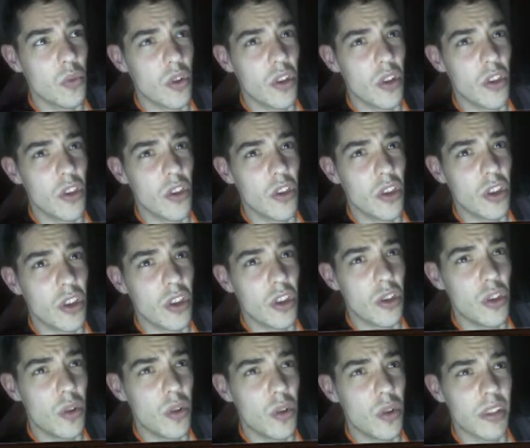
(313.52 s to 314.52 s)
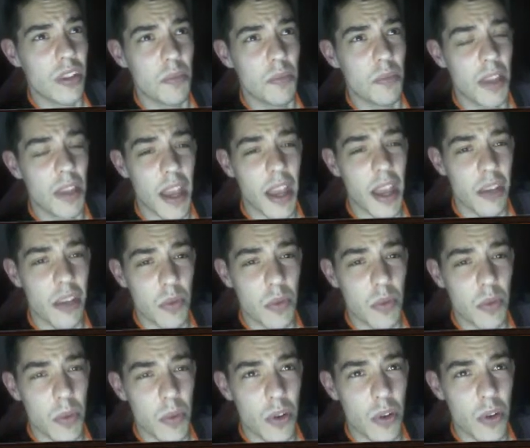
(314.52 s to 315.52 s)
you know, you always complained when we were
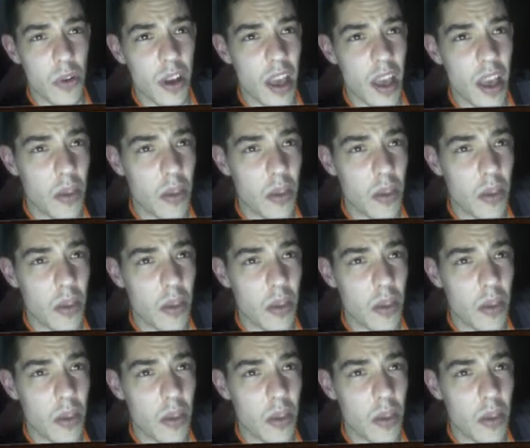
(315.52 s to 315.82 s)
going out,